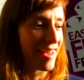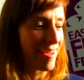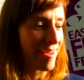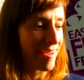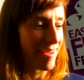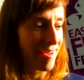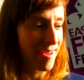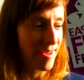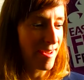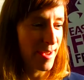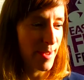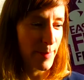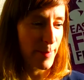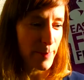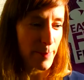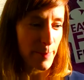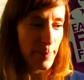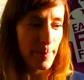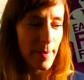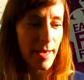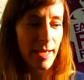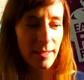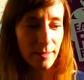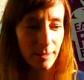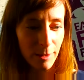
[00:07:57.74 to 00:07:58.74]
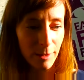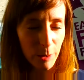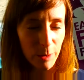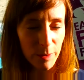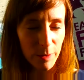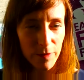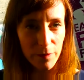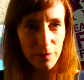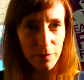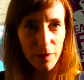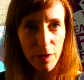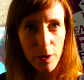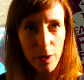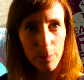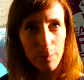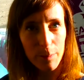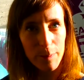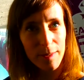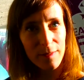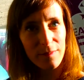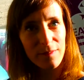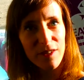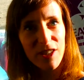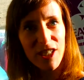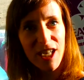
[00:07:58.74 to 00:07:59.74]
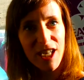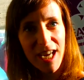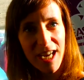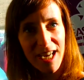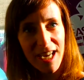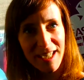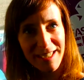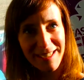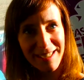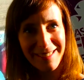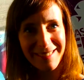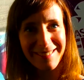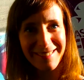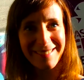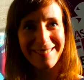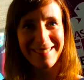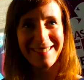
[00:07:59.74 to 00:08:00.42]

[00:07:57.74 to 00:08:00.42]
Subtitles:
Make lots of cups of tea.